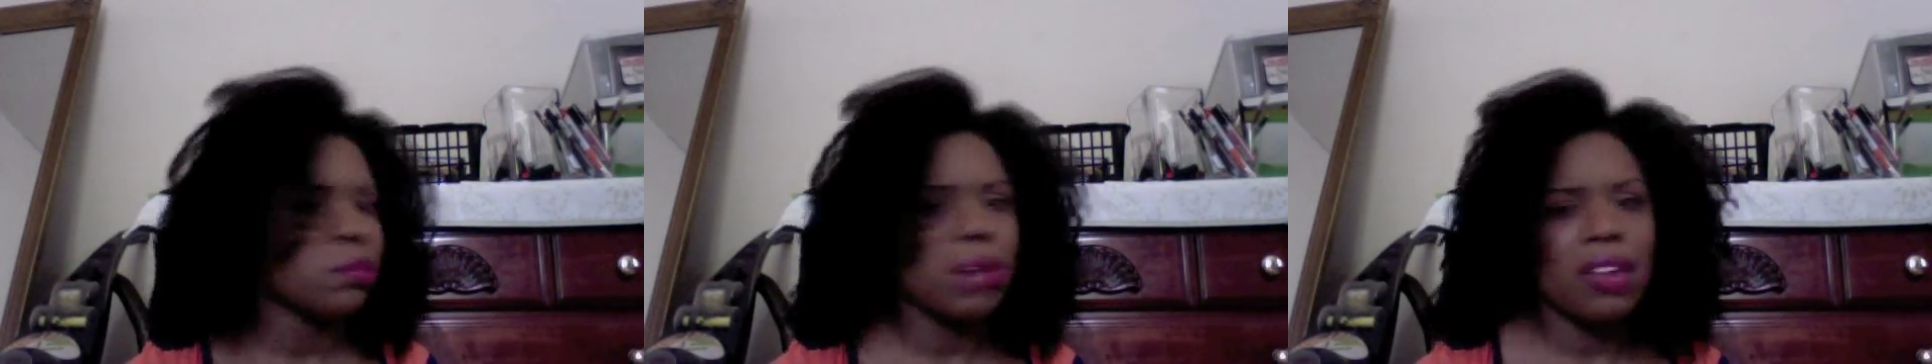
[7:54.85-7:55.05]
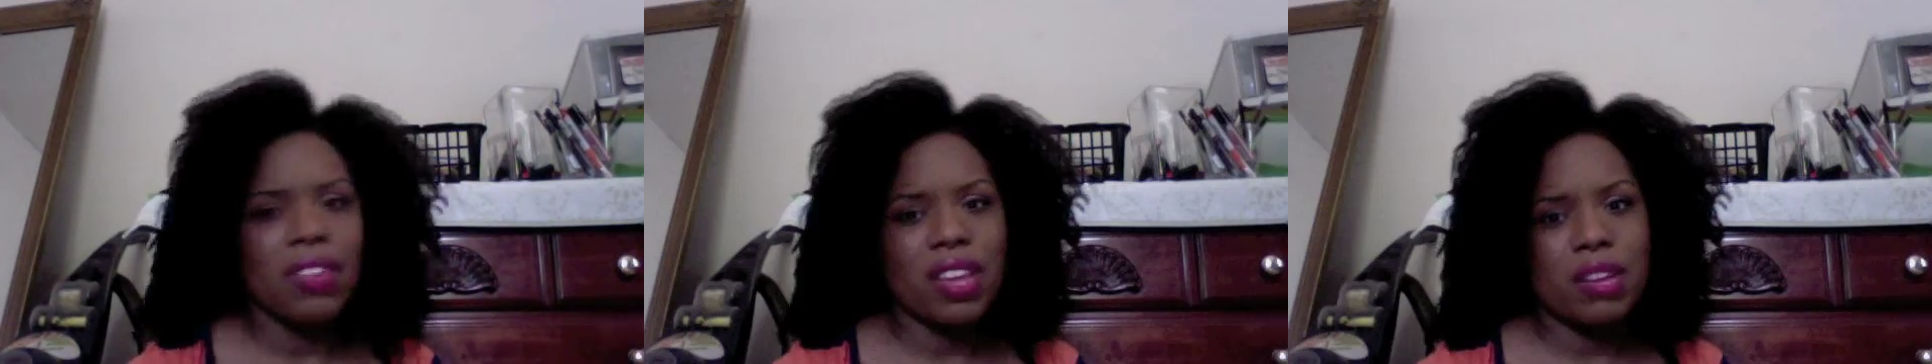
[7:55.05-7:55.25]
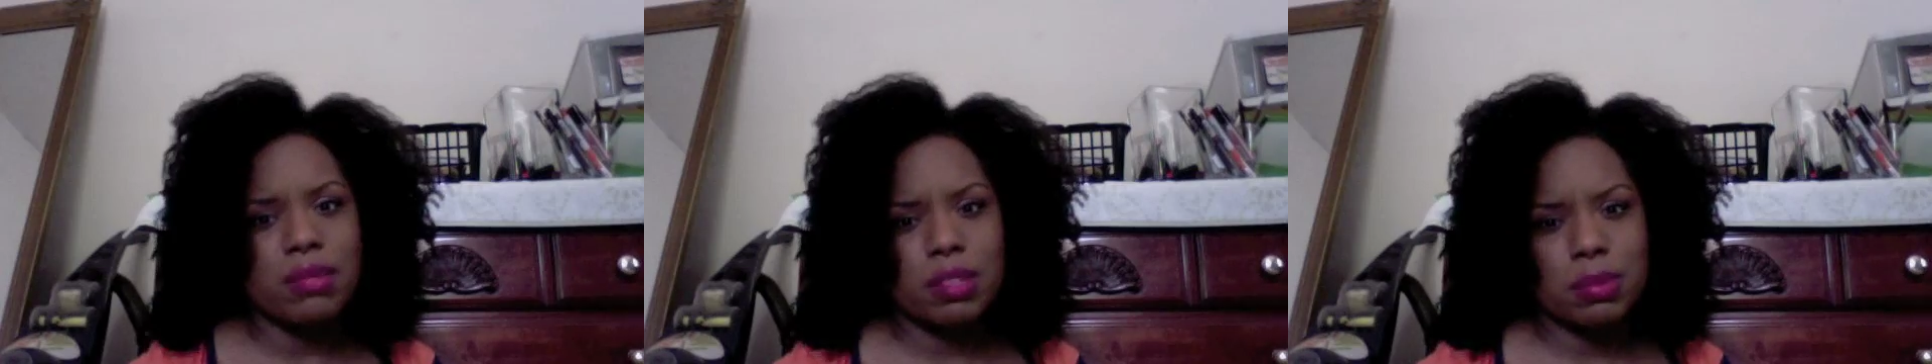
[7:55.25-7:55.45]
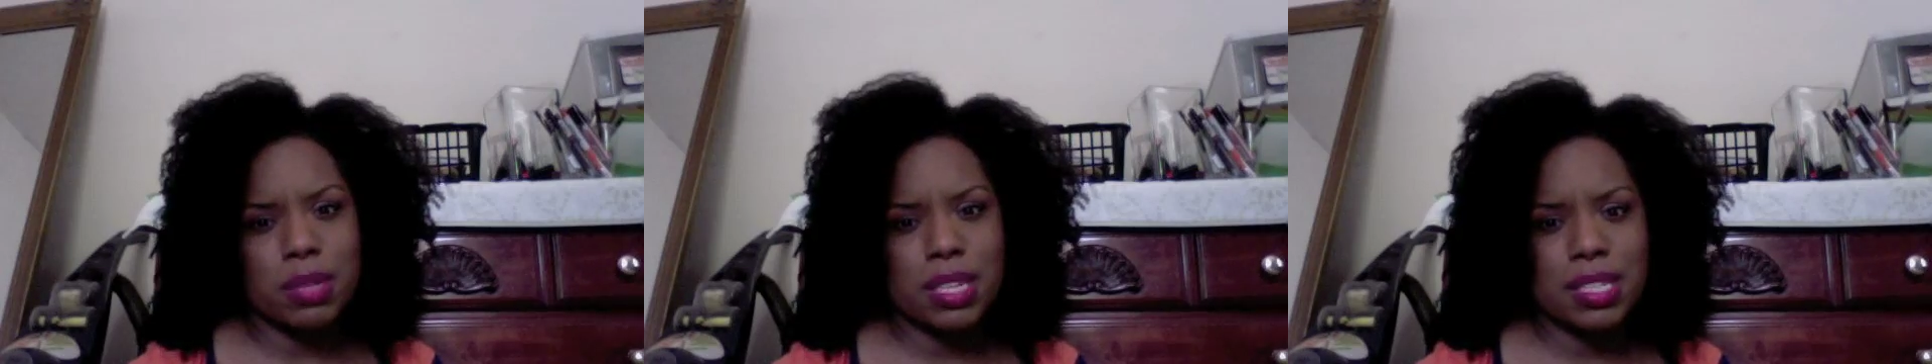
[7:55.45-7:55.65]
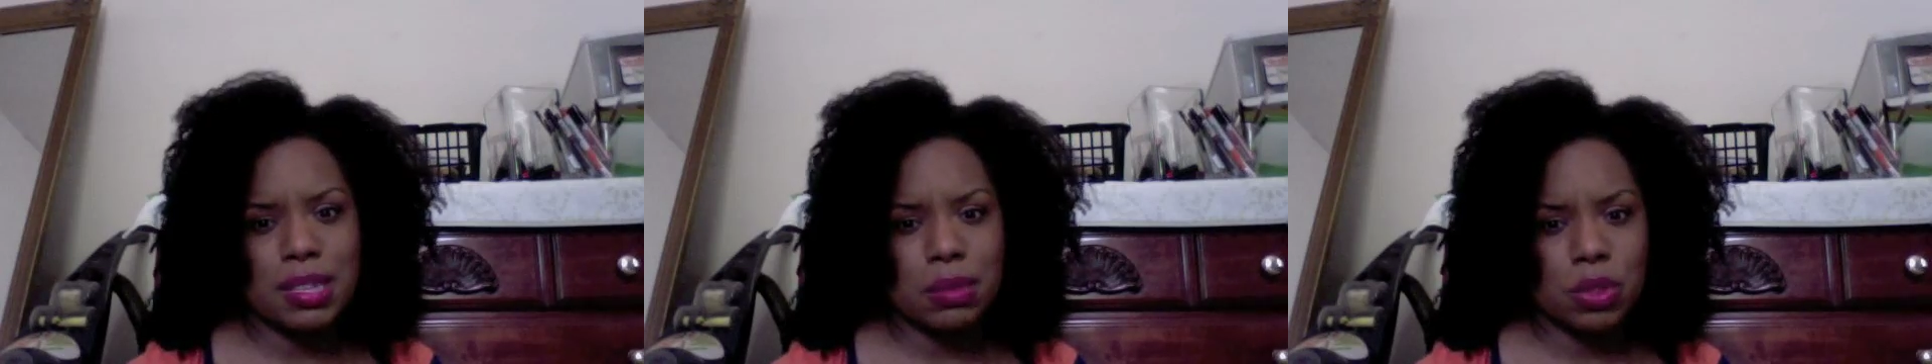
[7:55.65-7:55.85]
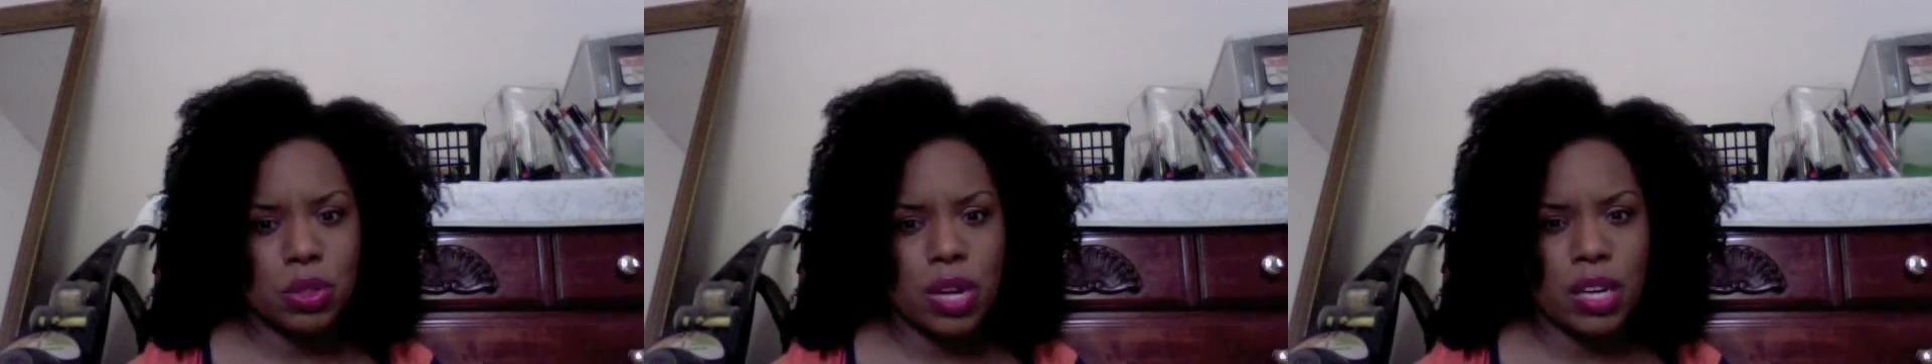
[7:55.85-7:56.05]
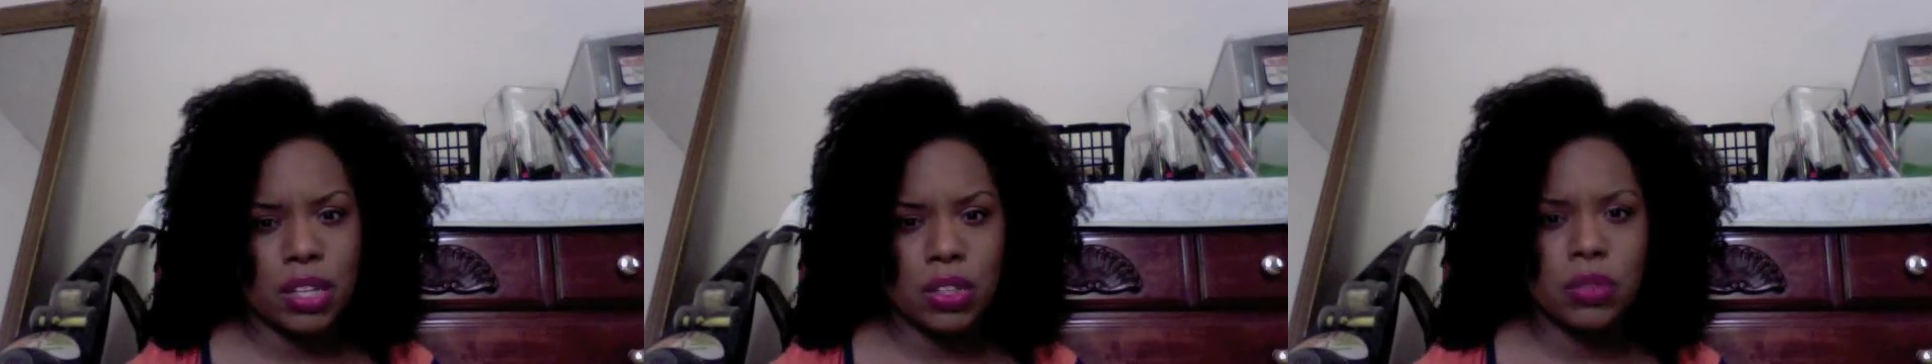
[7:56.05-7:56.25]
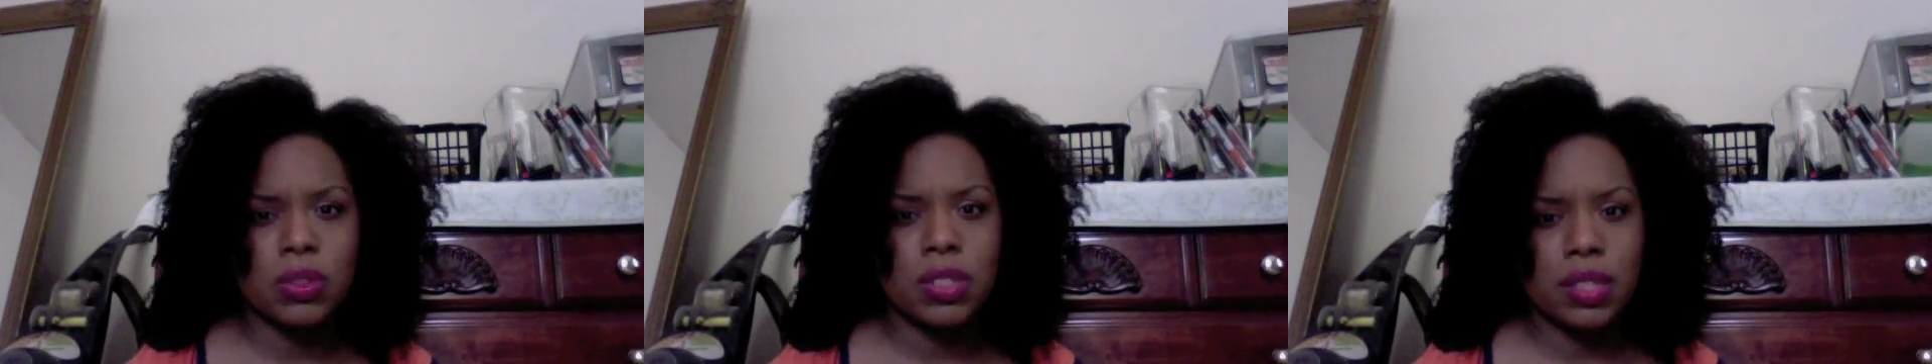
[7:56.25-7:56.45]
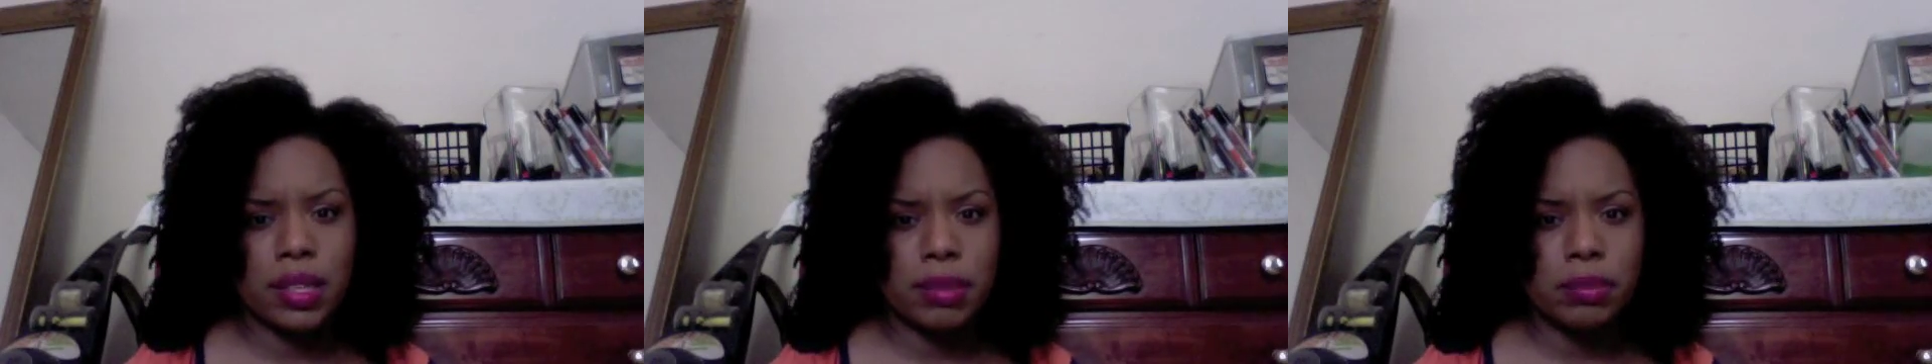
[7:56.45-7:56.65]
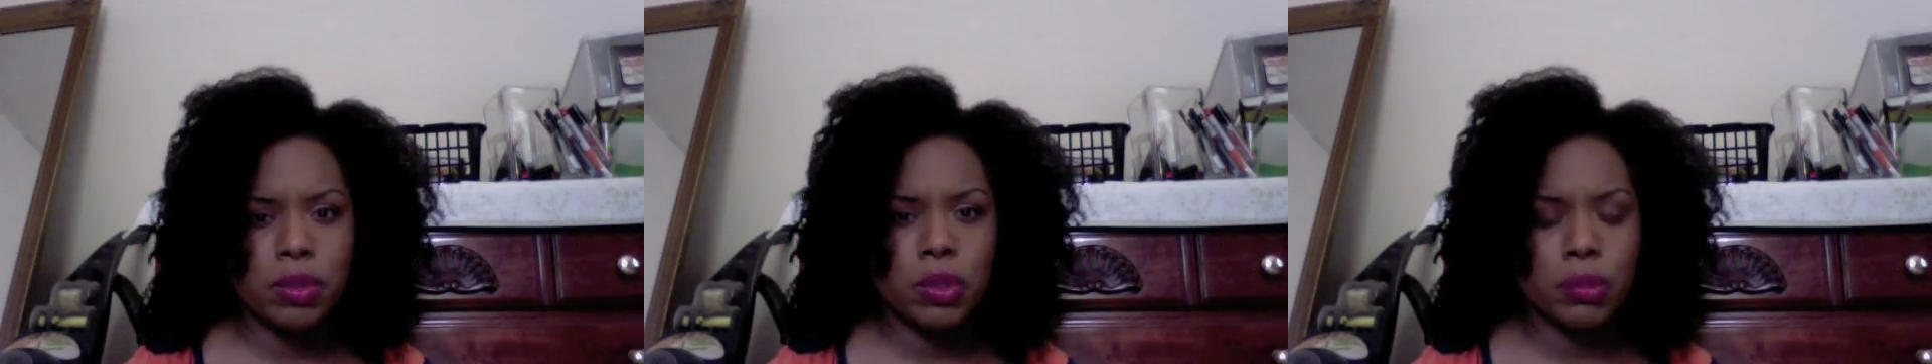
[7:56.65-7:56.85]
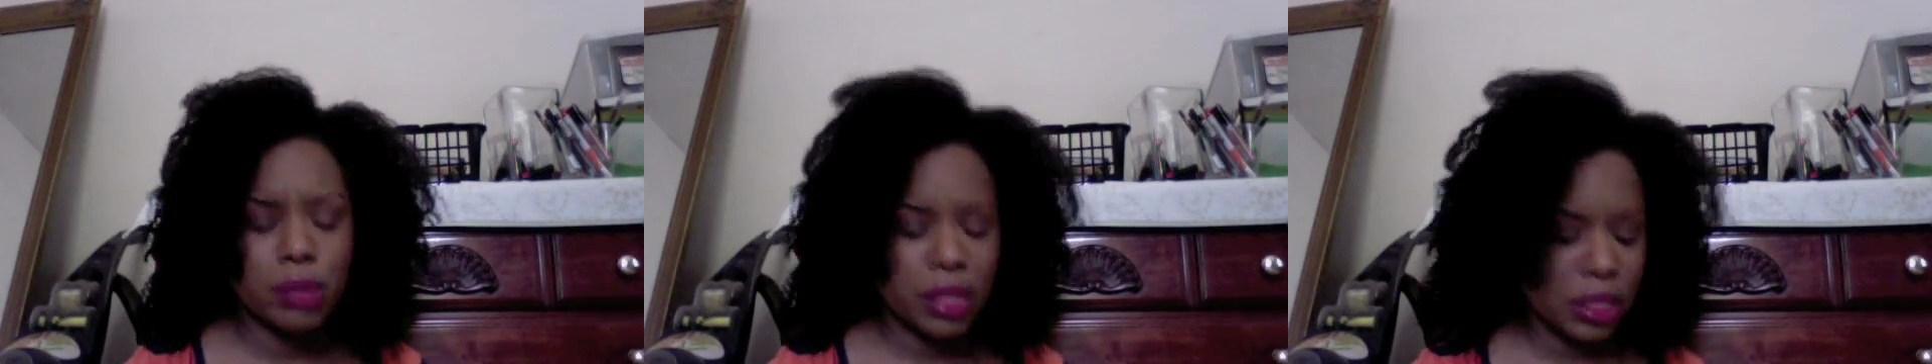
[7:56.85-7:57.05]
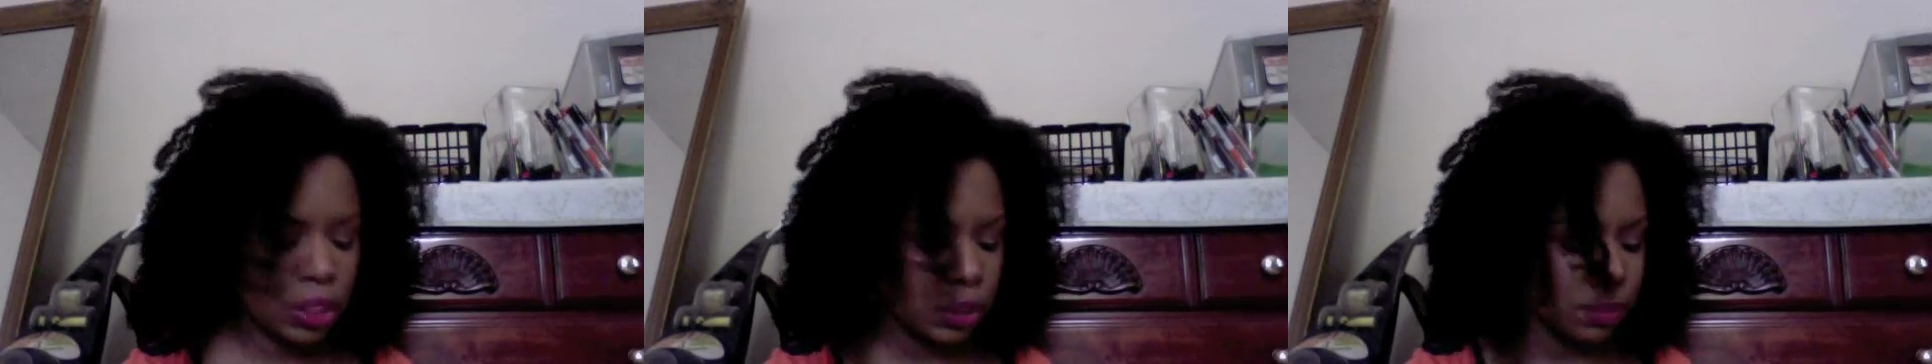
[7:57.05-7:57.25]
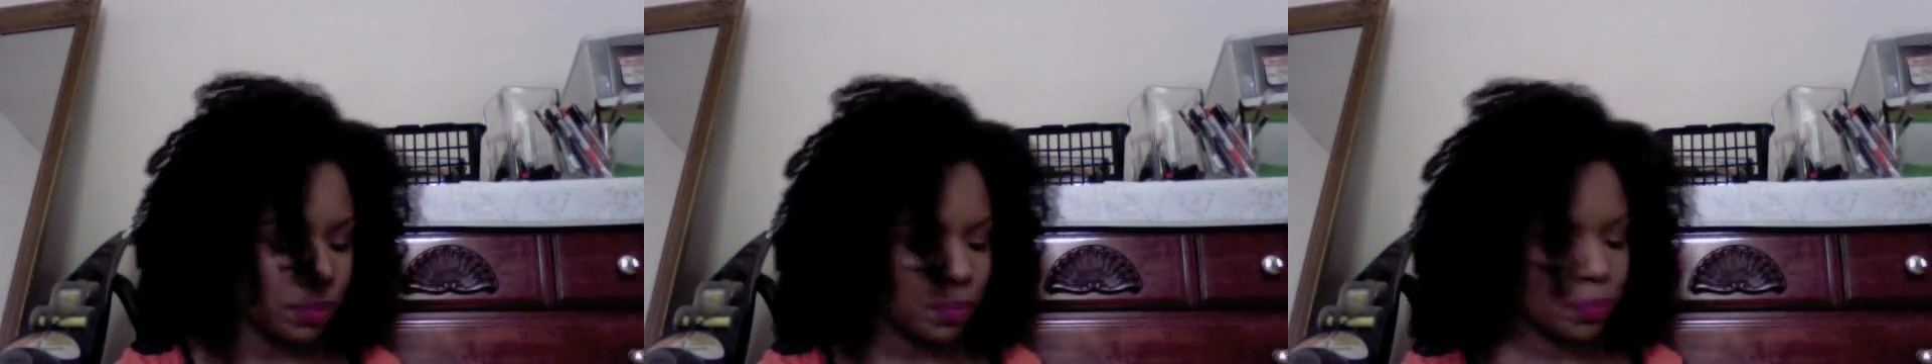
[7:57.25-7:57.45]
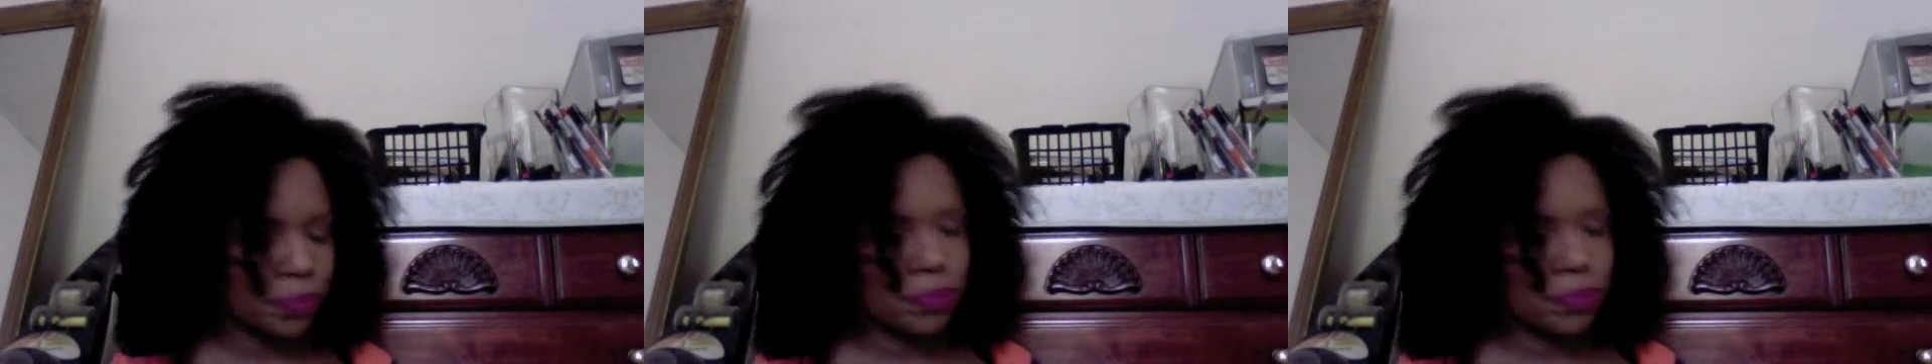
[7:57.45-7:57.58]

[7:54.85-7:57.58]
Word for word: I think it was because I was trying to use it up too much.